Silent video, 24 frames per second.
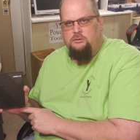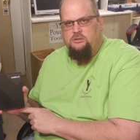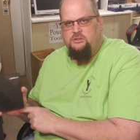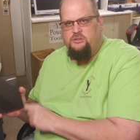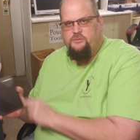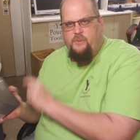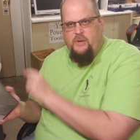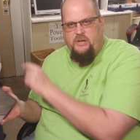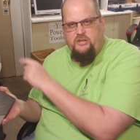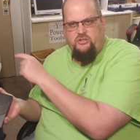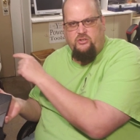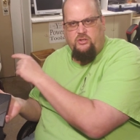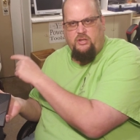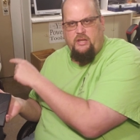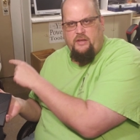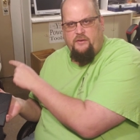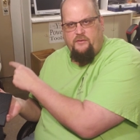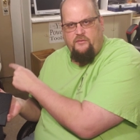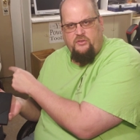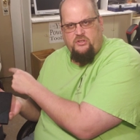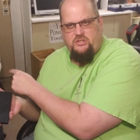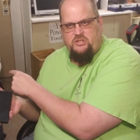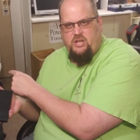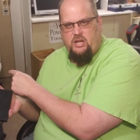especially
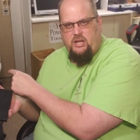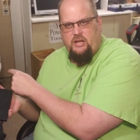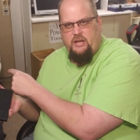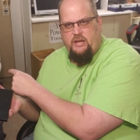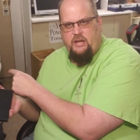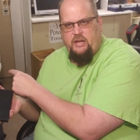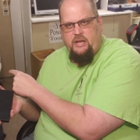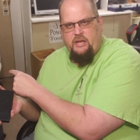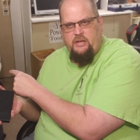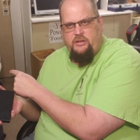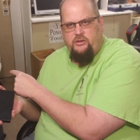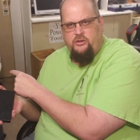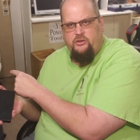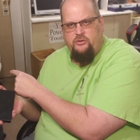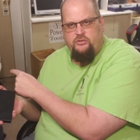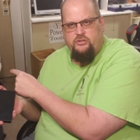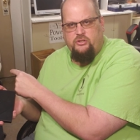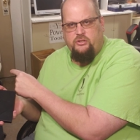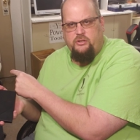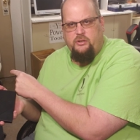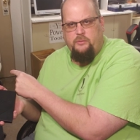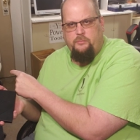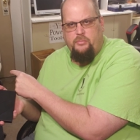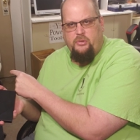if it's on an end
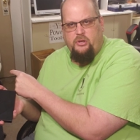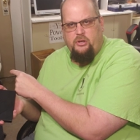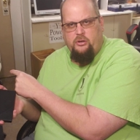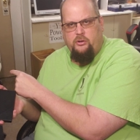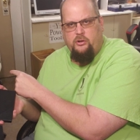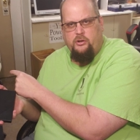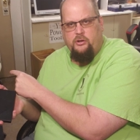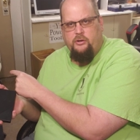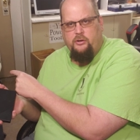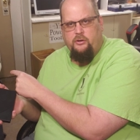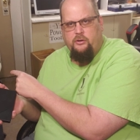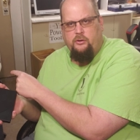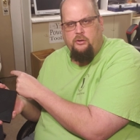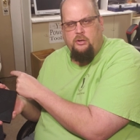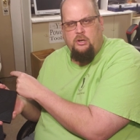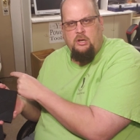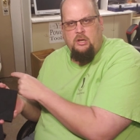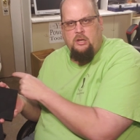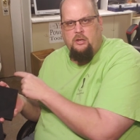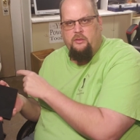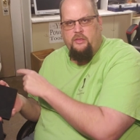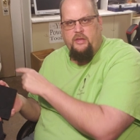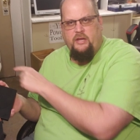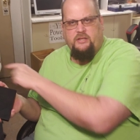user computer
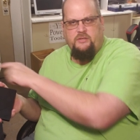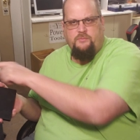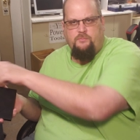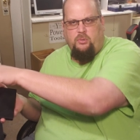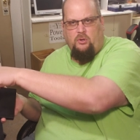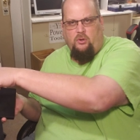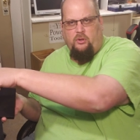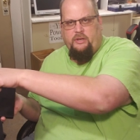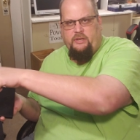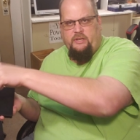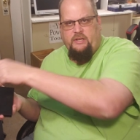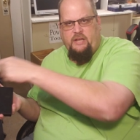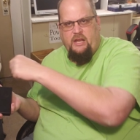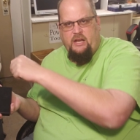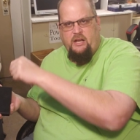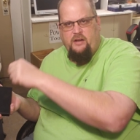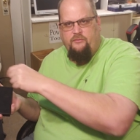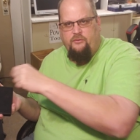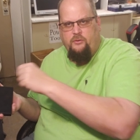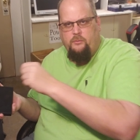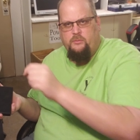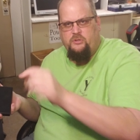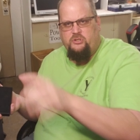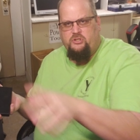that's pulling
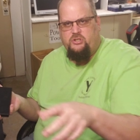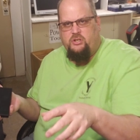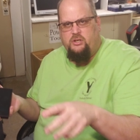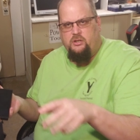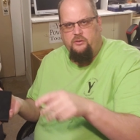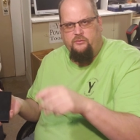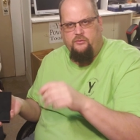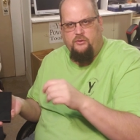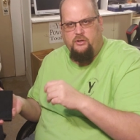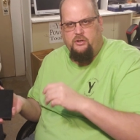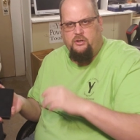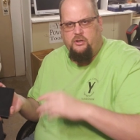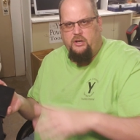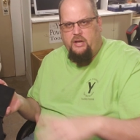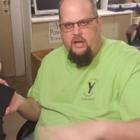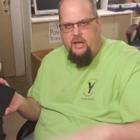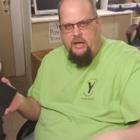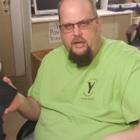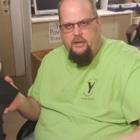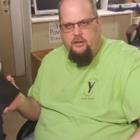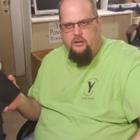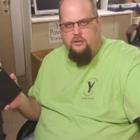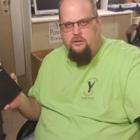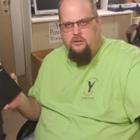data from a server
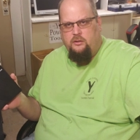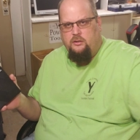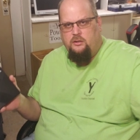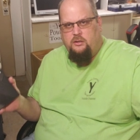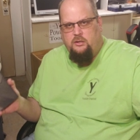and